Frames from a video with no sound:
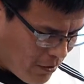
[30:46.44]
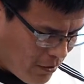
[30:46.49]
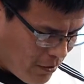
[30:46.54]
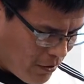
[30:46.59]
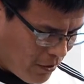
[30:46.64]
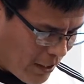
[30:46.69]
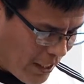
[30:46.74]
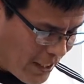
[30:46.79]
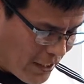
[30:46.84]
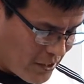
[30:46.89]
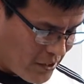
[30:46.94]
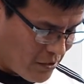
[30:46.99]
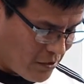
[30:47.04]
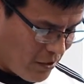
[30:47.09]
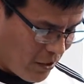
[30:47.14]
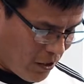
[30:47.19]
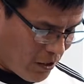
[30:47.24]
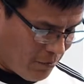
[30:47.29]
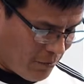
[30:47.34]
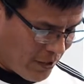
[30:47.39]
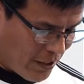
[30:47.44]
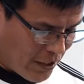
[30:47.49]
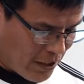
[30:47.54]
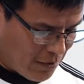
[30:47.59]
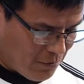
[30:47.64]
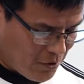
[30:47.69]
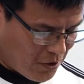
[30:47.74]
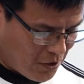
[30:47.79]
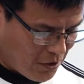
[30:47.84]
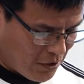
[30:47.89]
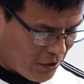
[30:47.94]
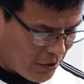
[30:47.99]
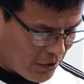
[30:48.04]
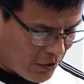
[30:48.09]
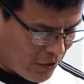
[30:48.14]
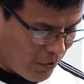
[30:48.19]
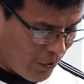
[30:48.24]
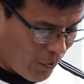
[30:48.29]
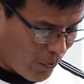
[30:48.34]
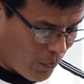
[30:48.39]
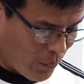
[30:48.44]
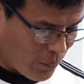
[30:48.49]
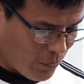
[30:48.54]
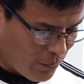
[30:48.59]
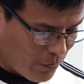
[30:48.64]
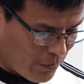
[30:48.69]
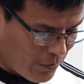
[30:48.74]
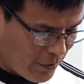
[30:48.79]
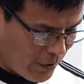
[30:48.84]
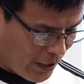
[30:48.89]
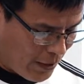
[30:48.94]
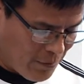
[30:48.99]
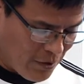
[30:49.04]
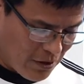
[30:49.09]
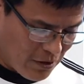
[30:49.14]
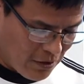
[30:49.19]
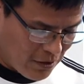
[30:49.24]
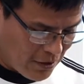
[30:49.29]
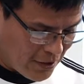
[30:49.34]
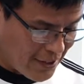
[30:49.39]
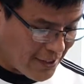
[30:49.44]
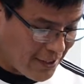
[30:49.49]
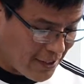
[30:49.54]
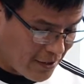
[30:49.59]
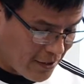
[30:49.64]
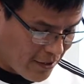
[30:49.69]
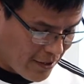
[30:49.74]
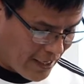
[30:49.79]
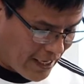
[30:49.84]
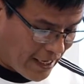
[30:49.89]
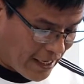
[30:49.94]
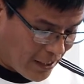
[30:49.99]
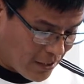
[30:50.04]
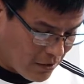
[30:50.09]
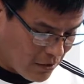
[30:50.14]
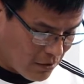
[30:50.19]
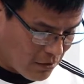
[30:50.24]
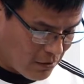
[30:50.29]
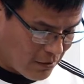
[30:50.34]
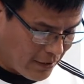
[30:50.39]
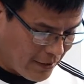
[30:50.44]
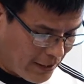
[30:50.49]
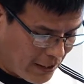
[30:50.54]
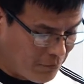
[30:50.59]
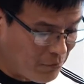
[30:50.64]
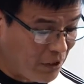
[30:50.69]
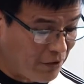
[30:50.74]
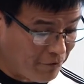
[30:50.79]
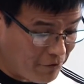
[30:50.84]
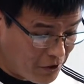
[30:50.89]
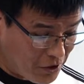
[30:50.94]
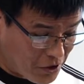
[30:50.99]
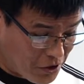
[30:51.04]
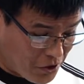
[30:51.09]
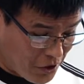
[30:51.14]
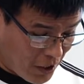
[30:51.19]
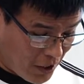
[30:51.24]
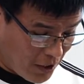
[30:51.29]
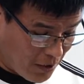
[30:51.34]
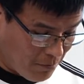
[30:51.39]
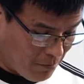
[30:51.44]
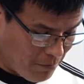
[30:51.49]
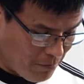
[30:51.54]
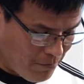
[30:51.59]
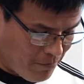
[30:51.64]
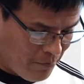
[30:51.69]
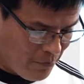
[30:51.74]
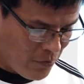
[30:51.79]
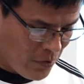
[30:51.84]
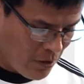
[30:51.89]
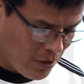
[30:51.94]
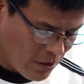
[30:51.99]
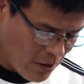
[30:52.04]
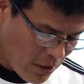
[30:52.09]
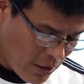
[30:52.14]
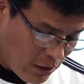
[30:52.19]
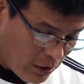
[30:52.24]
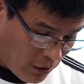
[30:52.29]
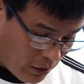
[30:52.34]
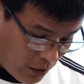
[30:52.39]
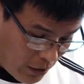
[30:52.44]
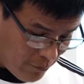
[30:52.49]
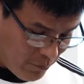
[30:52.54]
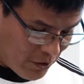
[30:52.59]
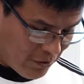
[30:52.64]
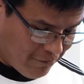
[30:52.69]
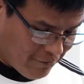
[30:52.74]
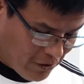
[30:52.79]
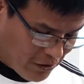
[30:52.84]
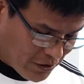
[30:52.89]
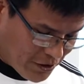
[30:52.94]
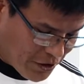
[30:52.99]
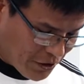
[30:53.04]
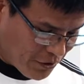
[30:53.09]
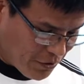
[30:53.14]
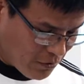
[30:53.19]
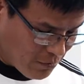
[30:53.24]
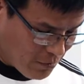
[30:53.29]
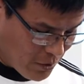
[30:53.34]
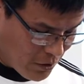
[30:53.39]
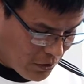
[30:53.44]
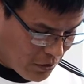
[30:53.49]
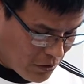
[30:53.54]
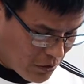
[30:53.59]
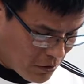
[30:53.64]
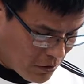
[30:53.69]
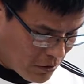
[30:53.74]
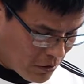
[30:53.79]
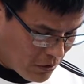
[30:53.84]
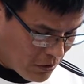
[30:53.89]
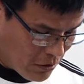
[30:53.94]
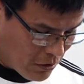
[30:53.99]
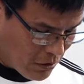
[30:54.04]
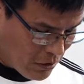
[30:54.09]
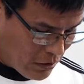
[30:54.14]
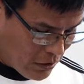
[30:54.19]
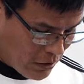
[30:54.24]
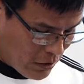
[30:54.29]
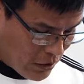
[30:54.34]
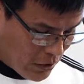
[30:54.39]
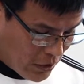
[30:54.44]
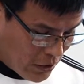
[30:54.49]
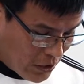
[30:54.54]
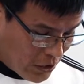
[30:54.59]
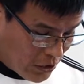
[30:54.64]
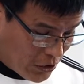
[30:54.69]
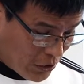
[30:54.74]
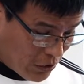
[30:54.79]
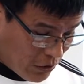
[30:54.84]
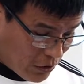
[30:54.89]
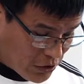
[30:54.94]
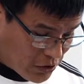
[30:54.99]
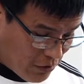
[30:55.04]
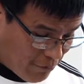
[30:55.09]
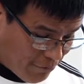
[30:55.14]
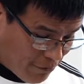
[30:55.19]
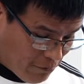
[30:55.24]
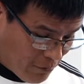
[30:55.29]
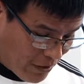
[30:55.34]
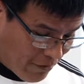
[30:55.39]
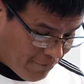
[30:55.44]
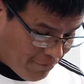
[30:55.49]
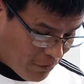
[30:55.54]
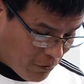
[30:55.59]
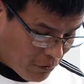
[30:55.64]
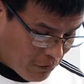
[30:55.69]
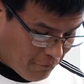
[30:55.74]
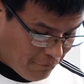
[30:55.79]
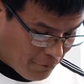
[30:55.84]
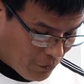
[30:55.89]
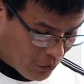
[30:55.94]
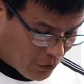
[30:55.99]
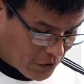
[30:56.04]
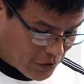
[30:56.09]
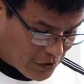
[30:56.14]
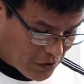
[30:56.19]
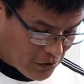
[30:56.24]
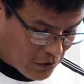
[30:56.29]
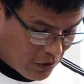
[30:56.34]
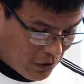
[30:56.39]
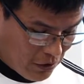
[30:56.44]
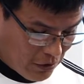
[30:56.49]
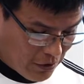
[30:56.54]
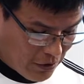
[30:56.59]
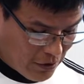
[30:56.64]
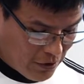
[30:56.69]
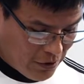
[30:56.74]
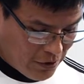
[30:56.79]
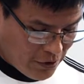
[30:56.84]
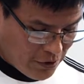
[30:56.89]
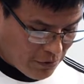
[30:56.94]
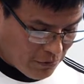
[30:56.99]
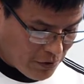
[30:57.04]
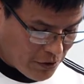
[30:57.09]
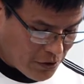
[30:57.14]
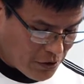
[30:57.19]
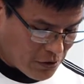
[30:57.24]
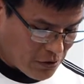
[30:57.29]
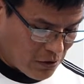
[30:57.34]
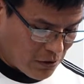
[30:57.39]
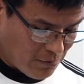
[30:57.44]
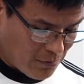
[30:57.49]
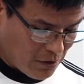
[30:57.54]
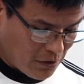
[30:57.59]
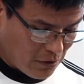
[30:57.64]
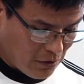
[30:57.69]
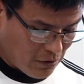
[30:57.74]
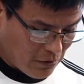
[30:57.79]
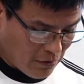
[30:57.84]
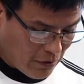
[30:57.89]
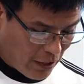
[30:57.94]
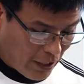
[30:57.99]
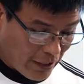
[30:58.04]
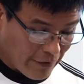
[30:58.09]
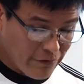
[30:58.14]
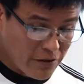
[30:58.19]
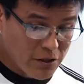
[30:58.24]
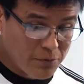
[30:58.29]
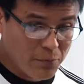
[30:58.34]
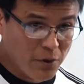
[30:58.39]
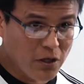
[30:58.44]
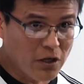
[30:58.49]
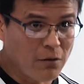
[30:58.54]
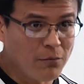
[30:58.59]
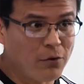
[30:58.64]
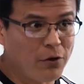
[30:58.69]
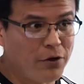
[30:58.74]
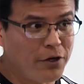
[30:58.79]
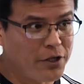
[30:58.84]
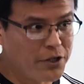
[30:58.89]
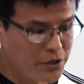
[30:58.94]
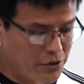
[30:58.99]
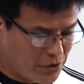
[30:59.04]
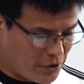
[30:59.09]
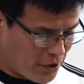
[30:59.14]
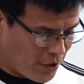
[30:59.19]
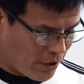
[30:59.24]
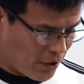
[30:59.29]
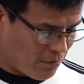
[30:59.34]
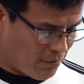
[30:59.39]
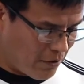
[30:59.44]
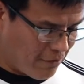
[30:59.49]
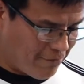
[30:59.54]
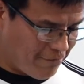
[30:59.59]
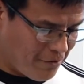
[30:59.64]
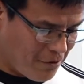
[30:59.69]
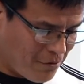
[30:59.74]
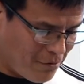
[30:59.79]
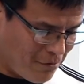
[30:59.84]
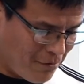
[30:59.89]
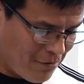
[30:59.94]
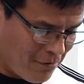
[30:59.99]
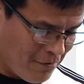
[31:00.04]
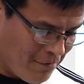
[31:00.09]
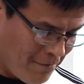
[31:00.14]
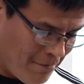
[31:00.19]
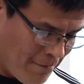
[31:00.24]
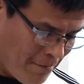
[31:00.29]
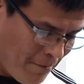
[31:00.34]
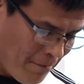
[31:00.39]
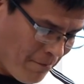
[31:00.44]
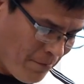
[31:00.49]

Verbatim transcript: Her eyes dart behind me. No, I mean, yeah, that, and my first job. I'm divulging too much. She looks up from my phone, focuses all her intuitions on me. I've just become more interesting than my phone.